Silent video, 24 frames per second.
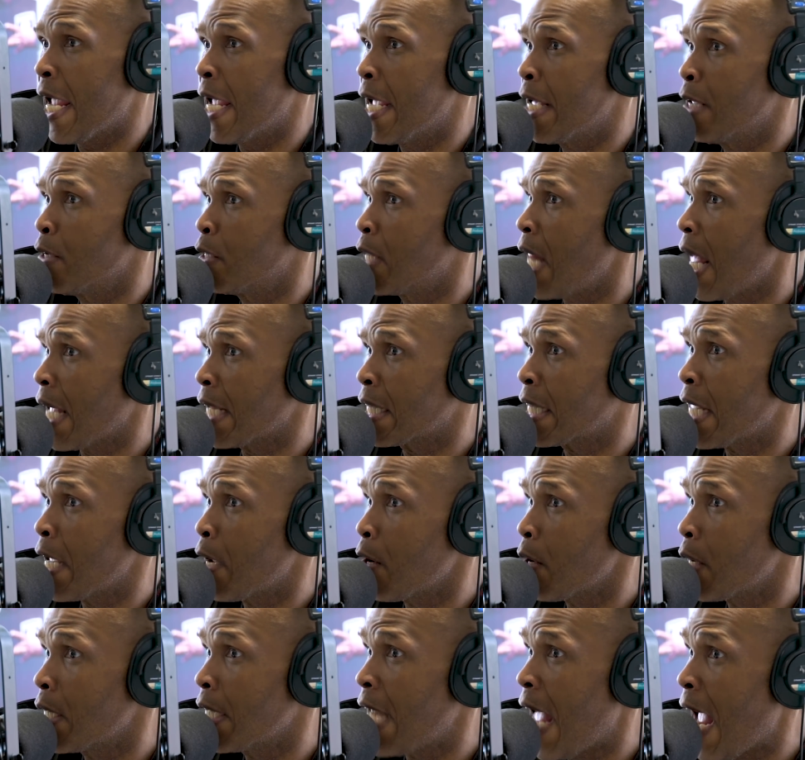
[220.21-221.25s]
and, like
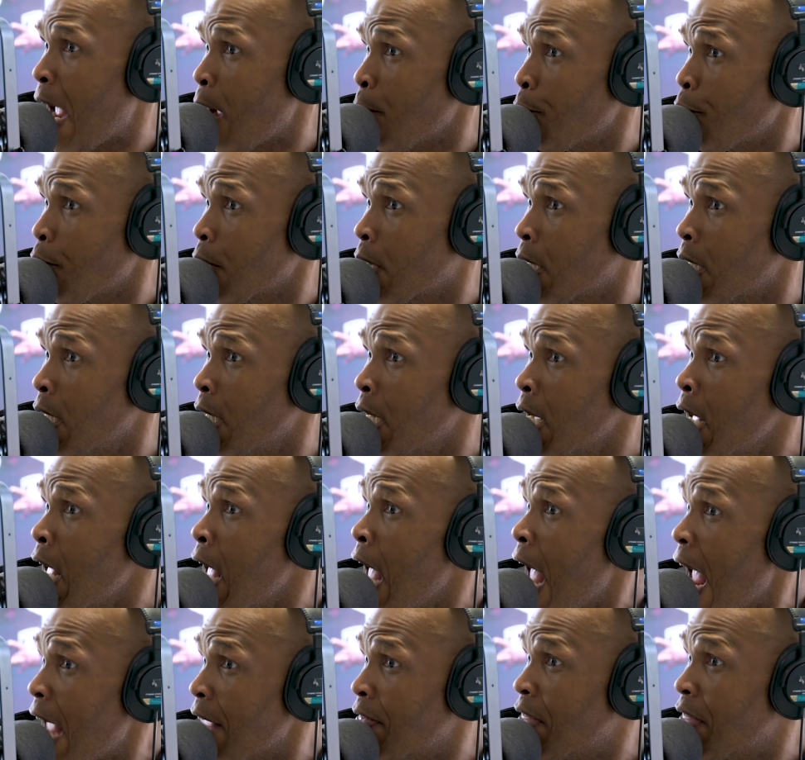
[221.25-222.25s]
they're in Africa mm -hmm.